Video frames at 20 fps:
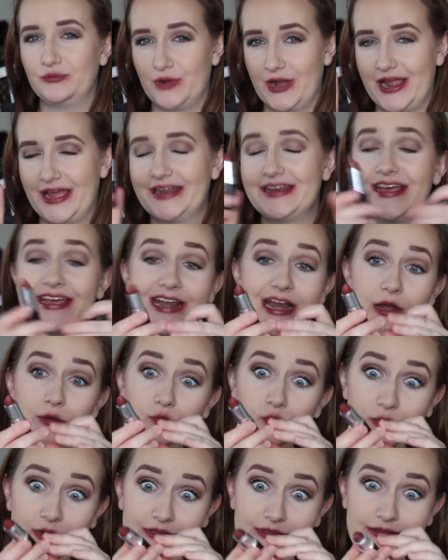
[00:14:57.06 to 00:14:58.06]
red and I
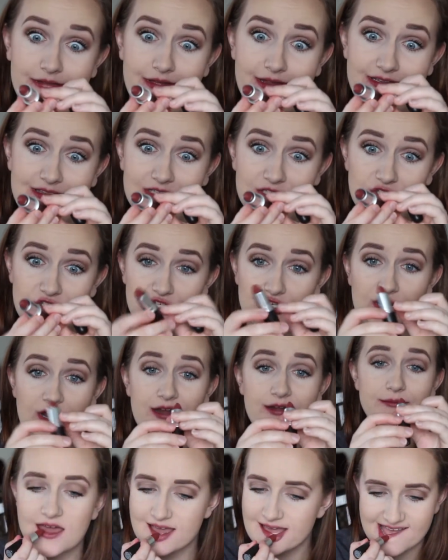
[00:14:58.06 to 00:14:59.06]
really like this
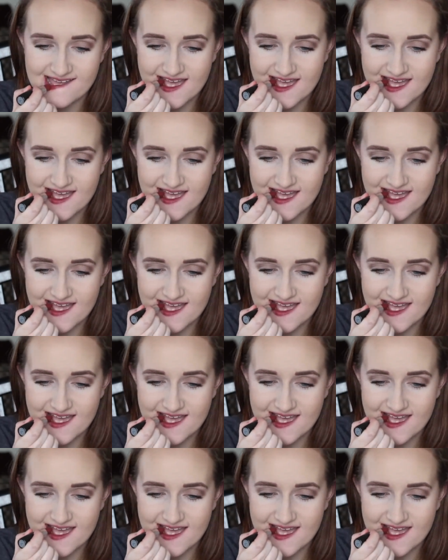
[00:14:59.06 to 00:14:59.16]
shade.